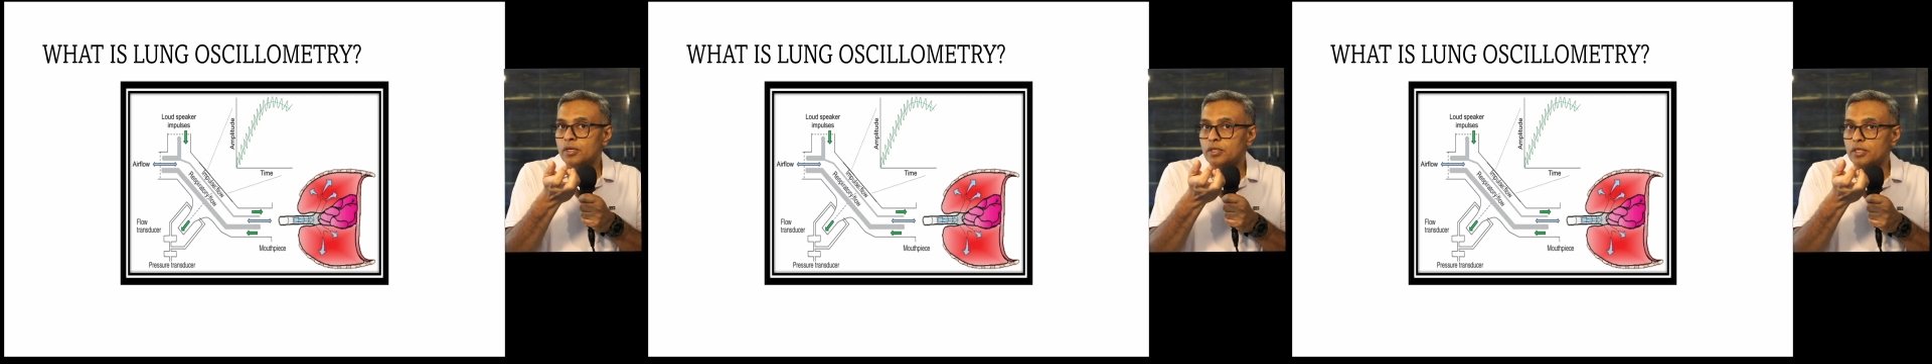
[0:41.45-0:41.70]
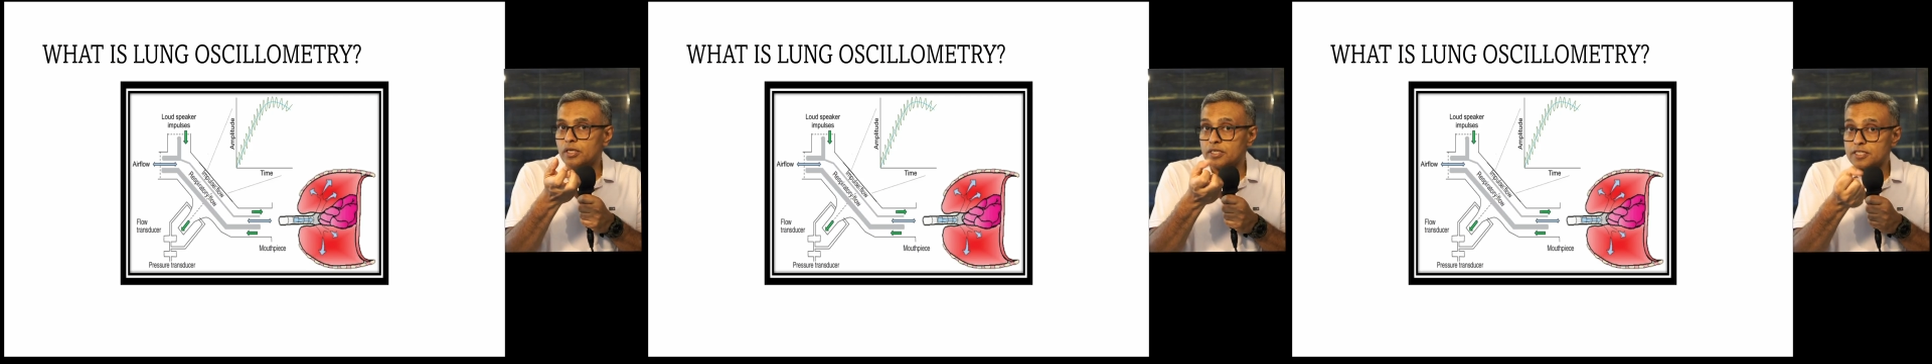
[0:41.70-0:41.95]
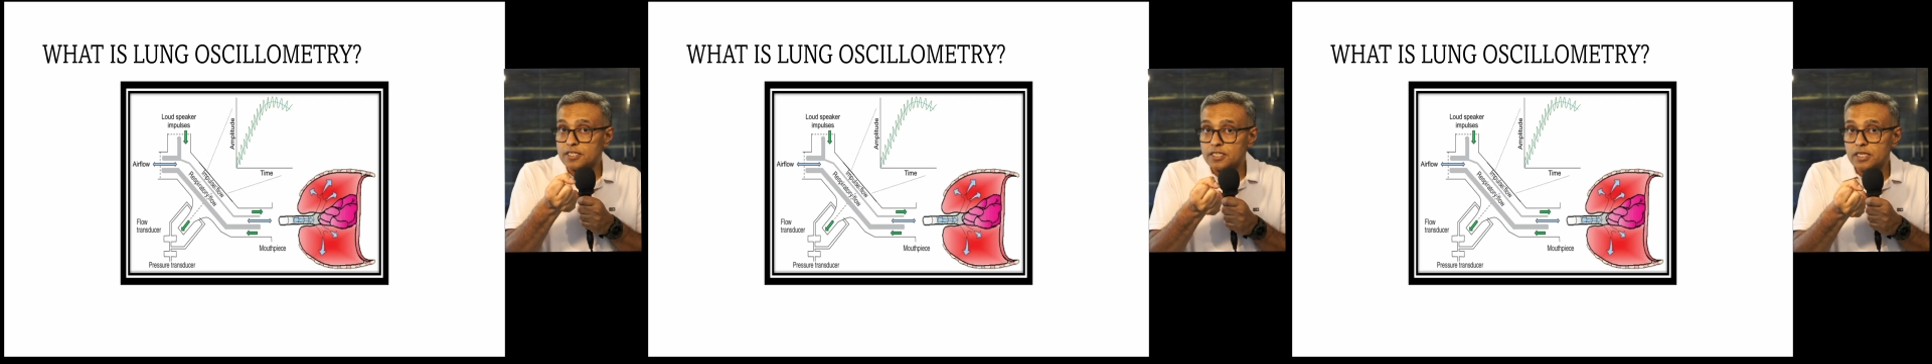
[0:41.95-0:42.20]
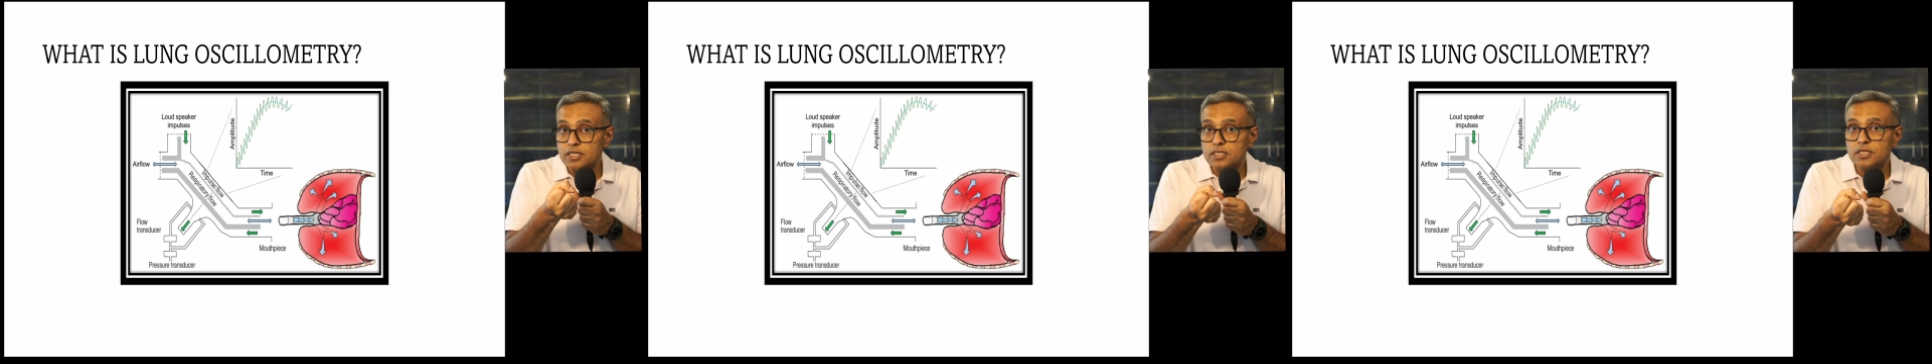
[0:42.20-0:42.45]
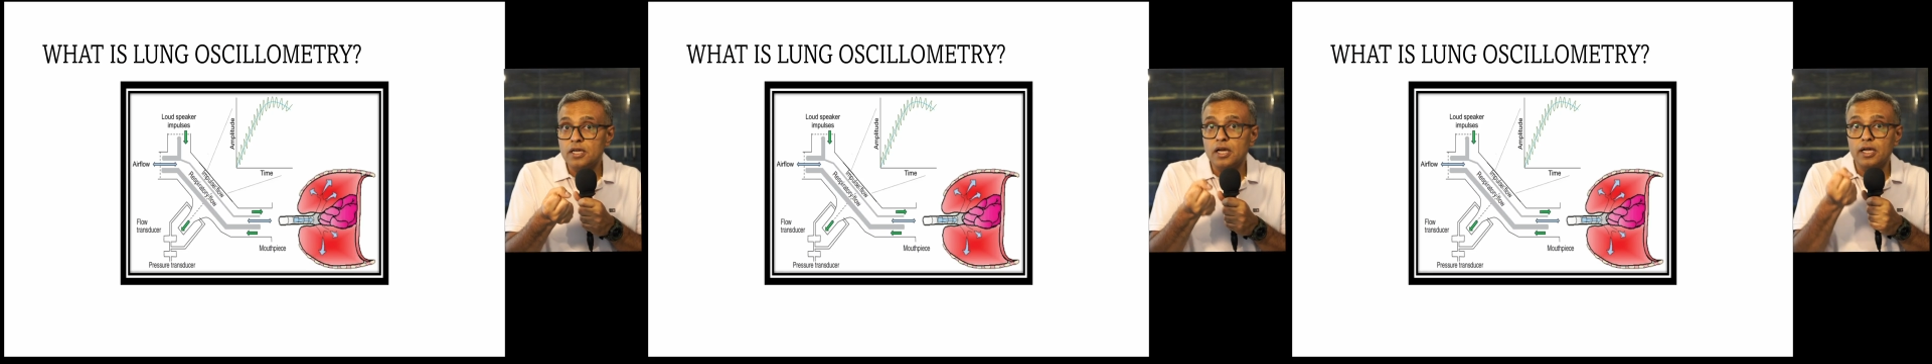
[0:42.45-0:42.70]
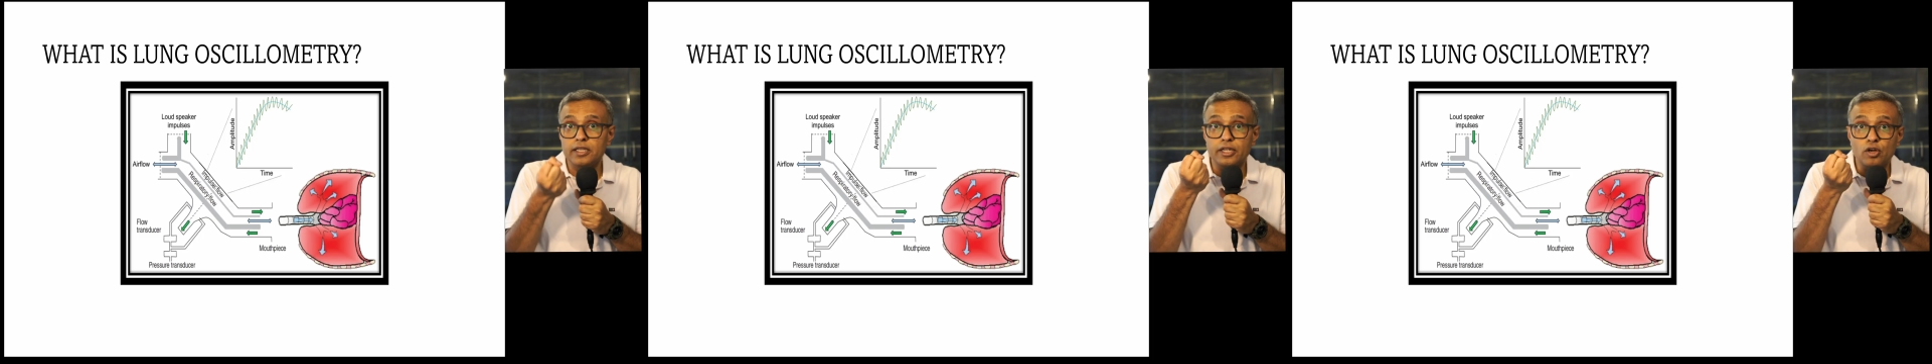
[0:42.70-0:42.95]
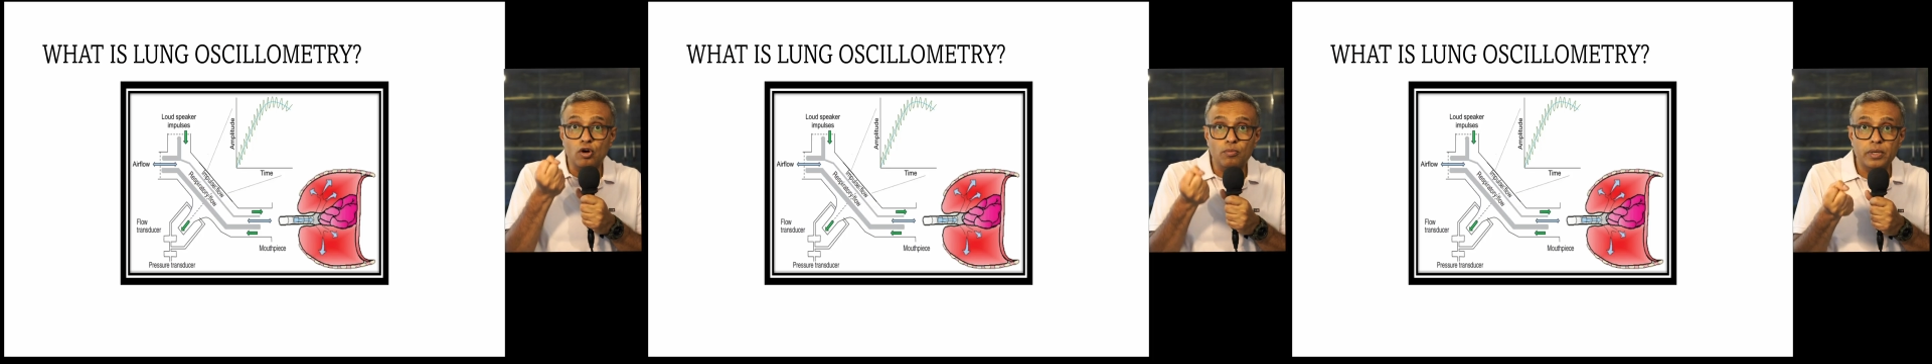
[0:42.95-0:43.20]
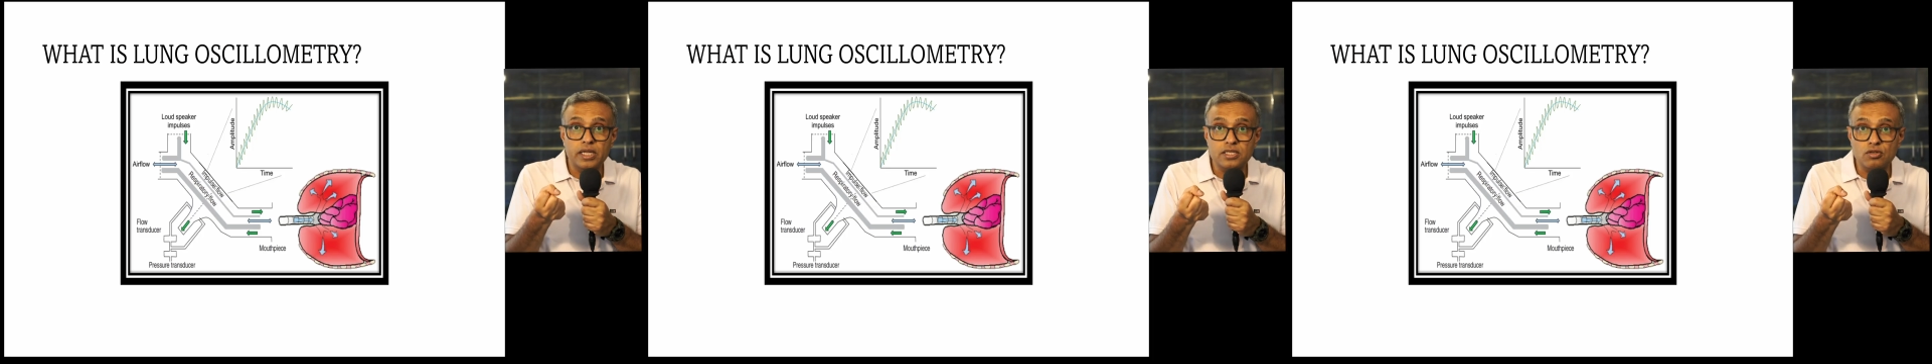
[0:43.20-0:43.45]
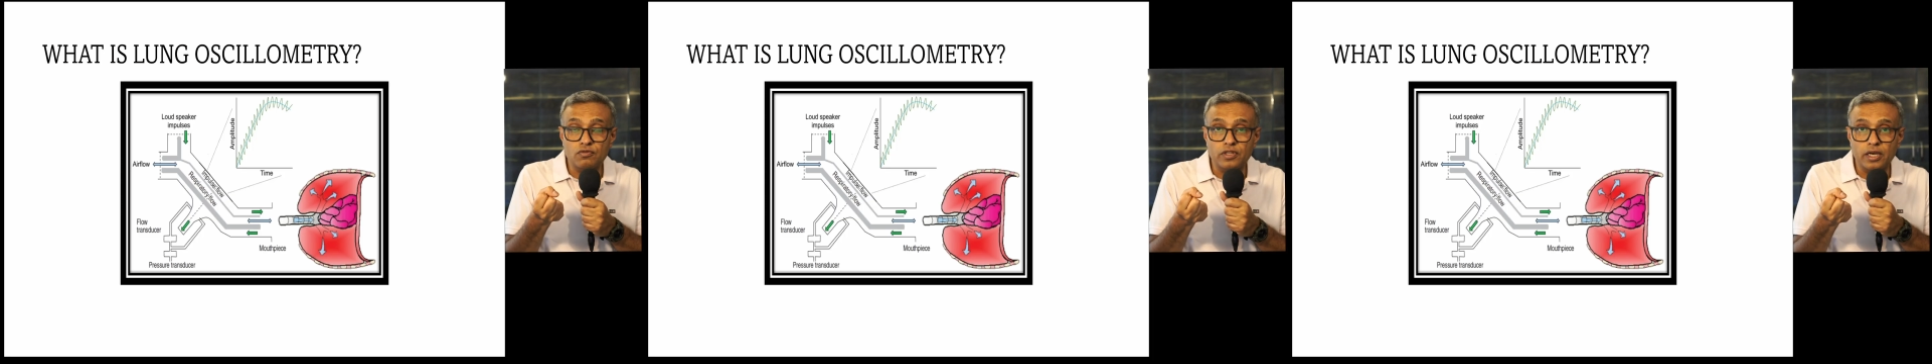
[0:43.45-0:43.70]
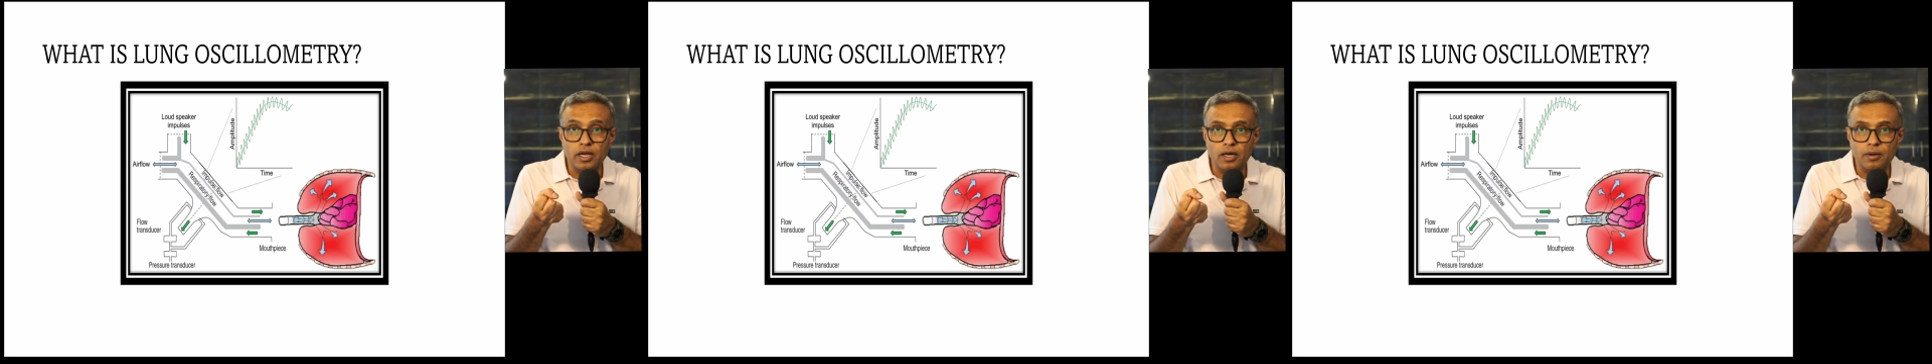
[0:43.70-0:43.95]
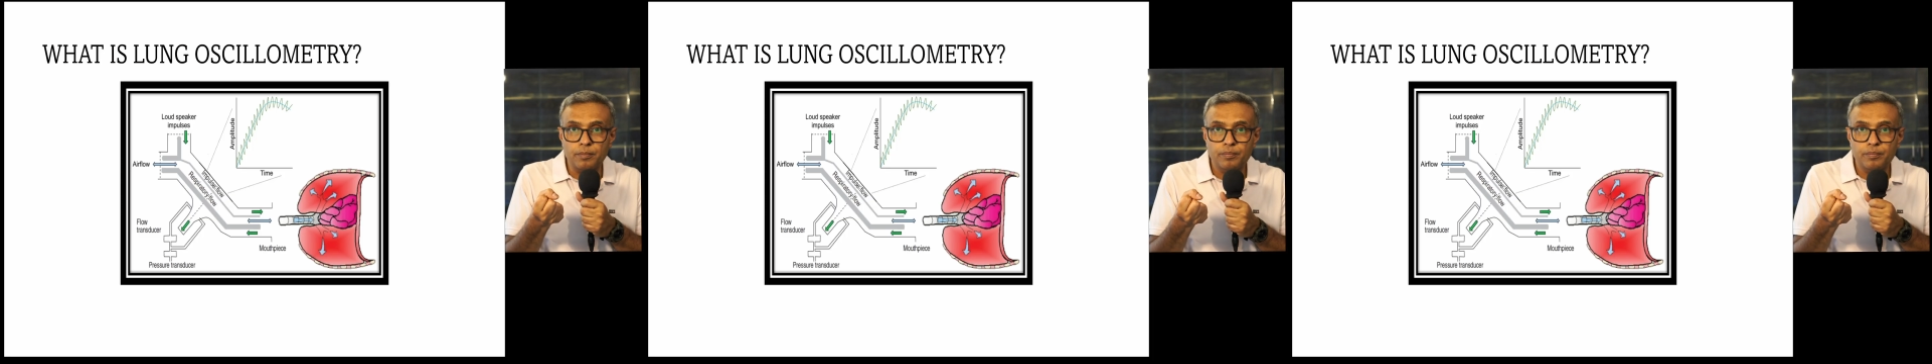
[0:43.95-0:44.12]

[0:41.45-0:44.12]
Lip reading: the resistance and the compliance of the lung,